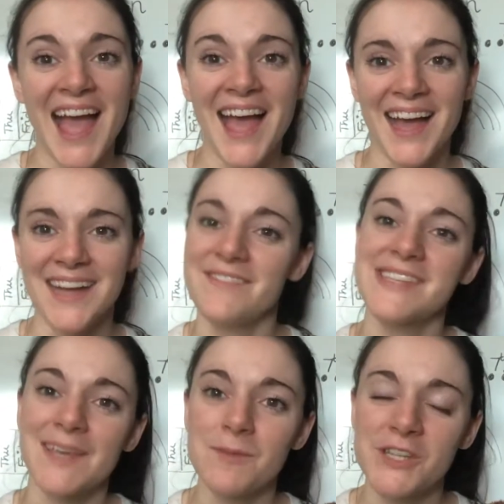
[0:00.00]
Hi
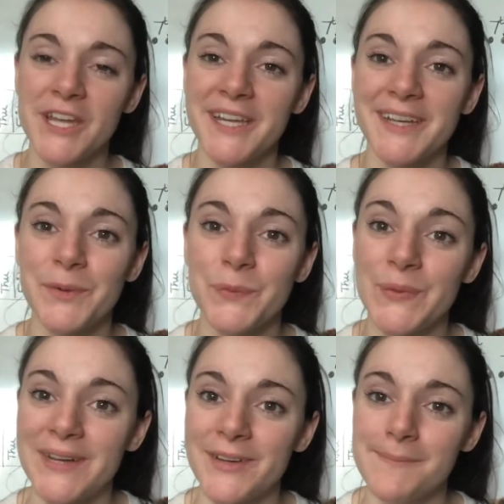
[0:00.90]
reception,
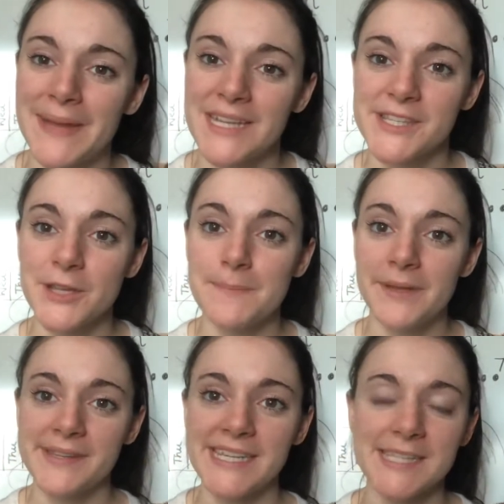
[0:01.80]
welcome back to your
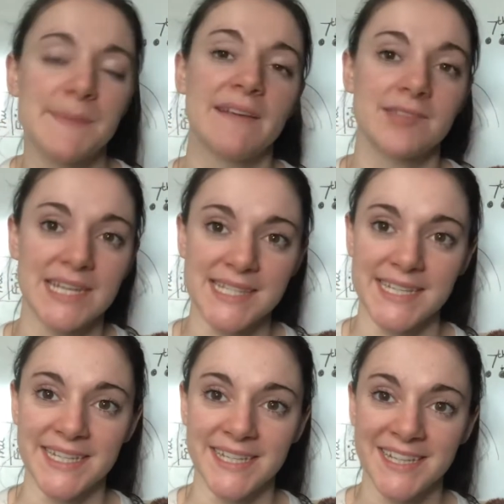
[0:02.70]
Monday's maths
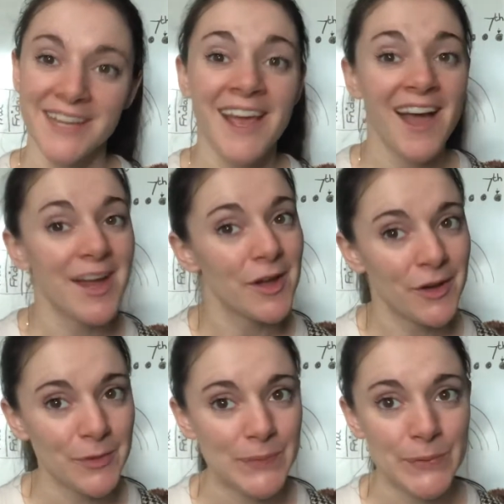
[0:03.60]
lesson. I
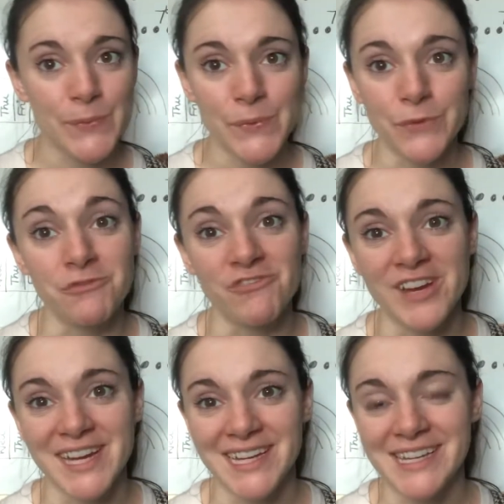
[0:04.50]
hope you all
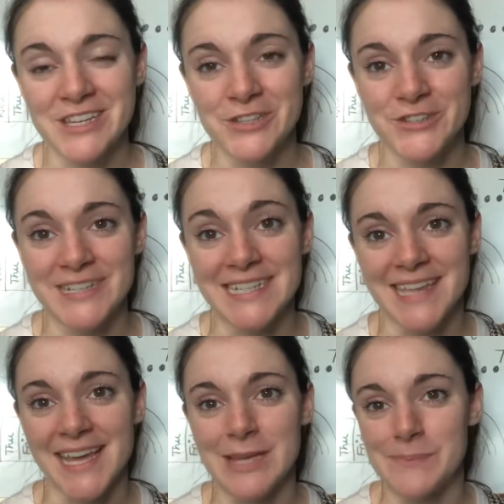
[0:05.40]
really enjoyed
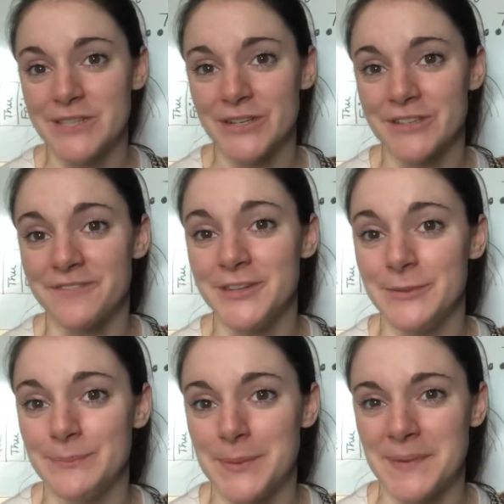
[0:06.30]
that episode of
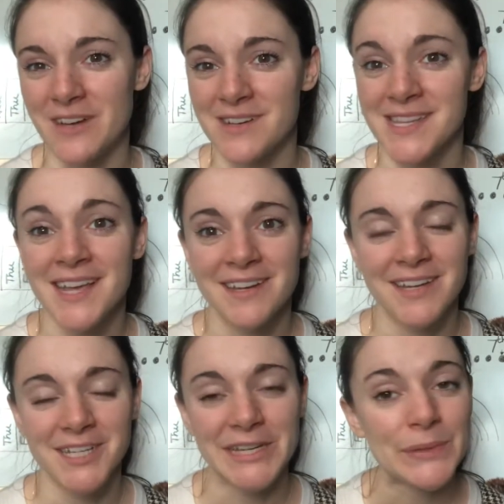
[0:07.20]
Number Blocks,
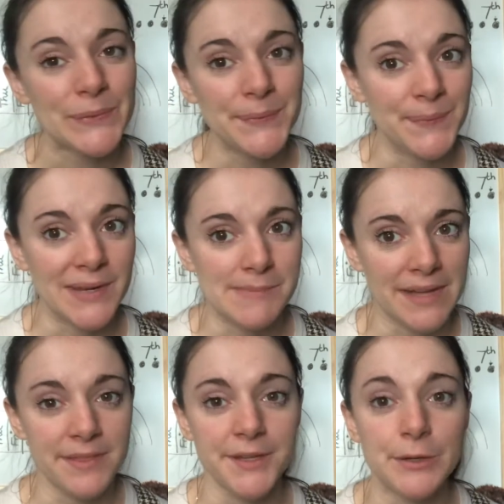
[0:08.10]
learning all
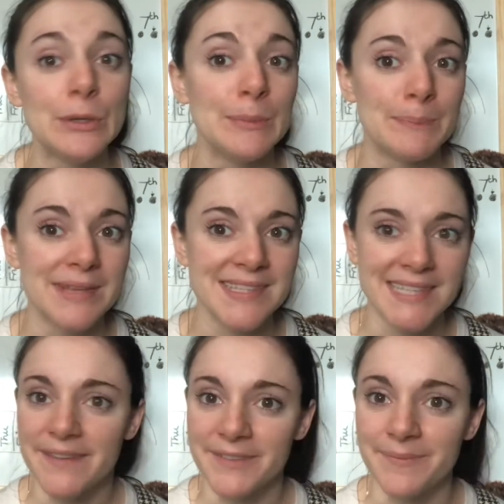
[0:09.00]
about the number
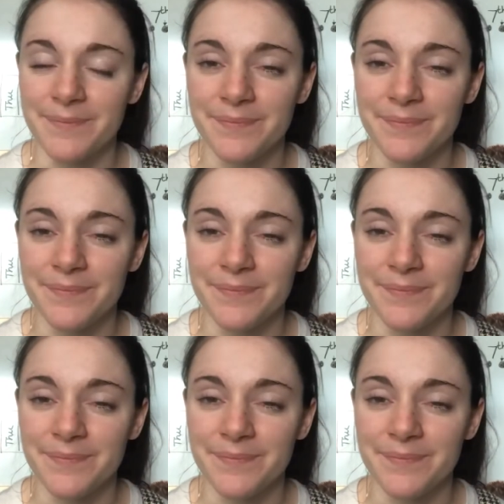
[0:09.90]
7.